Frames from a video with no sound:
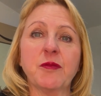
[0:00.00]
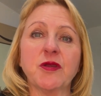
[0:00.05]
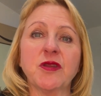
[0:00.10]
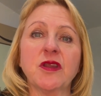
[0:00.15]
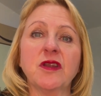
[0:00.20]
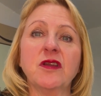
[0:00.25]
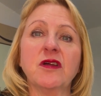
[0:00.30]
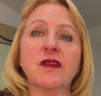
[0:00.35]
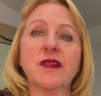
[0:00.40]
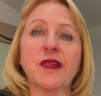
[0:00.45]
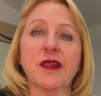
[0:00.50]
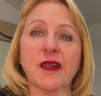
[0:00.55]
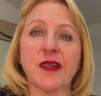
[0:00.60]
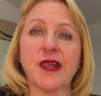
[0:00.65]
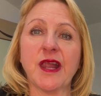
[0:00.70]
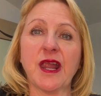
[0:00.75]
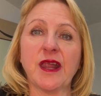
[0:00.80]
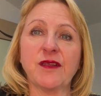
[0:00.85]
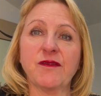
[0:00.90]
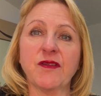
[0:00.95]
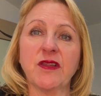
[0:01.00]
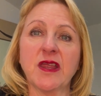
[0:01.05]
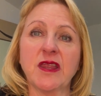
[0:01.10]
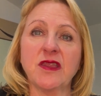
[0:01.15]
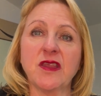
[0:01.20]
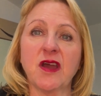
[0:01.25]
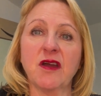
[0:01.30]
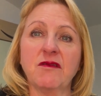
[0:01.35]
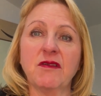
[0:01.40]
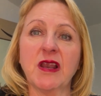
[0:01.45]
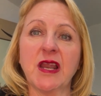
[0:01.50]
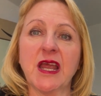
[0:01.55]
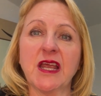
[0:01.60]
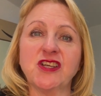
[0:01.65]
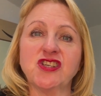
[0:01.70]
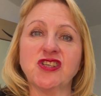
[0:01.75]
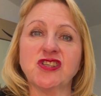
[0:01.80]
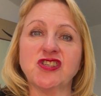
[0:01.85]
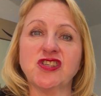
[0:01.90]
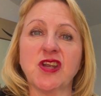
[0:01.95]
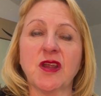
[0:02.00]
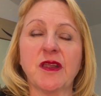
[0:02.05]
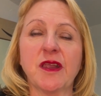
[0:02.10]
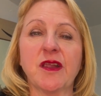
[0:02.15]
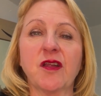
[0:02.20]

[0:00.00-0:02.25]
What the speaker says: but they're not successful in their relationships.